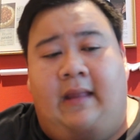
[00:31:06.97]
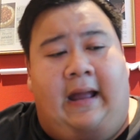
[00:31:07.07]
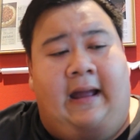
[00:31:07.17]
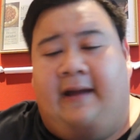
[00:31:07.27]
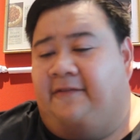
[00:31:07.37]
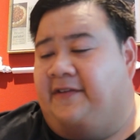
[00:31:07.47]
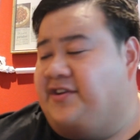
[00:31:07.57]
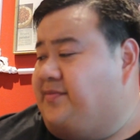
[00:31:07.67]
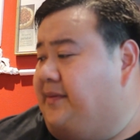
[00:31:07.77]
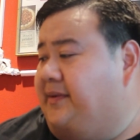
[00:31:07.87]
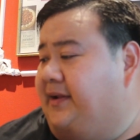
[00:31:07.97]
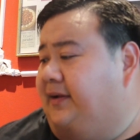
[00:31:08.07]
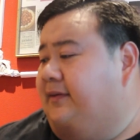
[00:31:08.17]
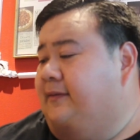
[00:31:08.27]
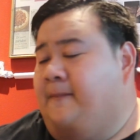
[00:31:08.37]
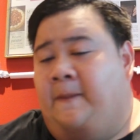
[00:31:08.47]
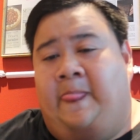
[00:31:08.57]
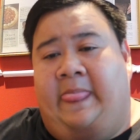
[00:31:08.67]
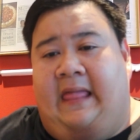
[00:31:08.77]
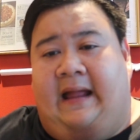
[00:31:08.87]
I have finished my meal.
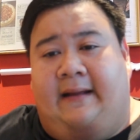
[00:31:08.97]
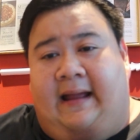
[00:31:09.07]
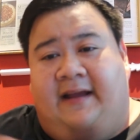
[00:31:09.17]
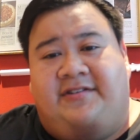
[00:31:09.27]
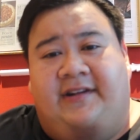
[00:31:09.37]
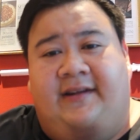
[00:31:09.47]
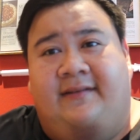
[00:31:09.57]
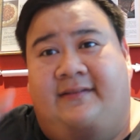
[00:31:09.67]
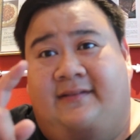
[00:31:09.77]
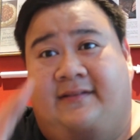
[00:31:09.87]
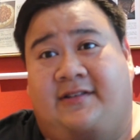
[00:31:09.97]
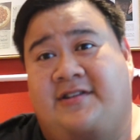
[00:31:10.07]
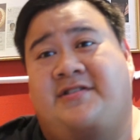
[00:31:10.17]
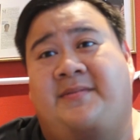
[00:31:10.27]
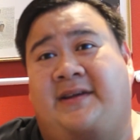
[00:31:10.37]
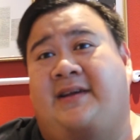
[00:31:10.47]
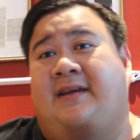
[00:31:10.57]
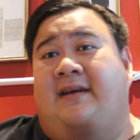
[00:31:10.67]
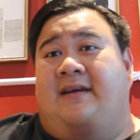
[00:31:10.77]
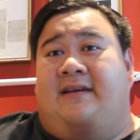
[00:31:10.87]
Actually, just to be,
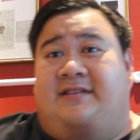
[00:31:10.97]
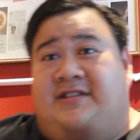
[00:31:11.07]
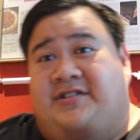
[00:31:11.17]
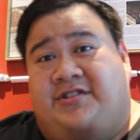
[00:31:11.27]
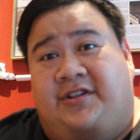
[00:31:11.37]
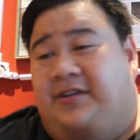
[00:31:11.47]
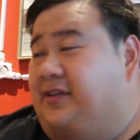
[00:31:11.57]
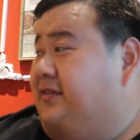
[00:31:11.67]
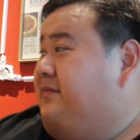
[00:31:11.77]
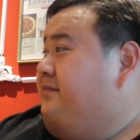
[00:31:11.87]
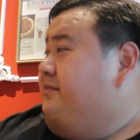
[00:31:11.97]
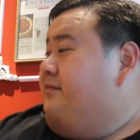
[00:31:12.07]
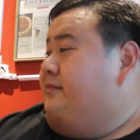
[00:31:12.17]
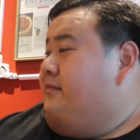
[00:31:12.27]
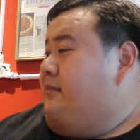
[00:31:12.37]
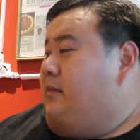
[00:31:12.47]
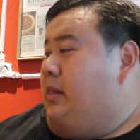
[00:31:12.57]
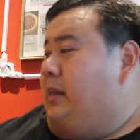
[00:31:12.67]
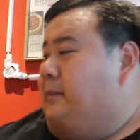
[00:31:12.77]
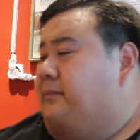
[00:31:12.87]
just to show you,
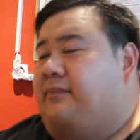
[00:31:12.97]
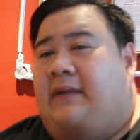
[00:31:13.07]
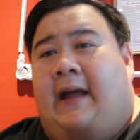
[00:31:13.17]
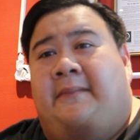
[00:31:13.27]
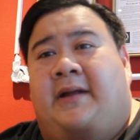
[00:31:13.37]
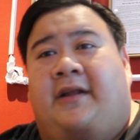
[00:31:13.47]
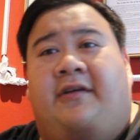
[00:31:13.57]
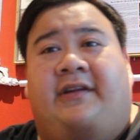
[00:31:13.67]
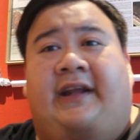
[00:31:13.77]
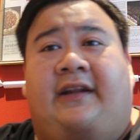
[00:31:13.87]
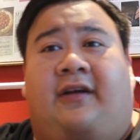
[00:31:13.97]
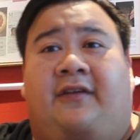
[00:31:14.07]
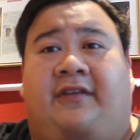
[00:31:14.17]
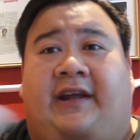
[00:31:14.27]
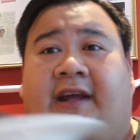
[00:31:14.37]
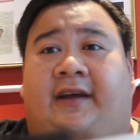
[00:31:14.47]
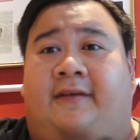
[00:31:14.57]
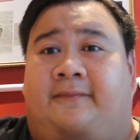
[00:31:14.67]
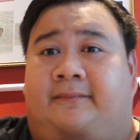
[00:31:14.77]
I'm not going to eat all of the cake.